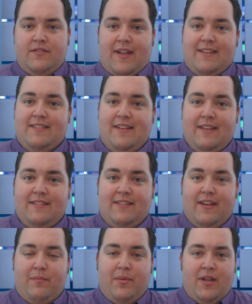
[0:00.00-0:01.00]
So that's today's
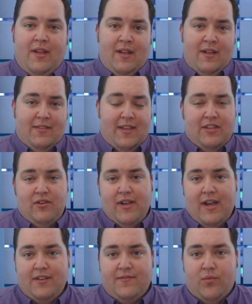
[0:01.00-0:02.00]
tip. Thank you
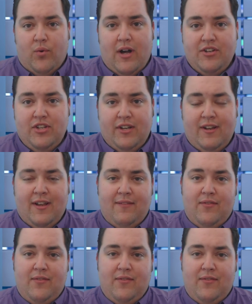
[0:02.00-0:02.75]
guys for watching.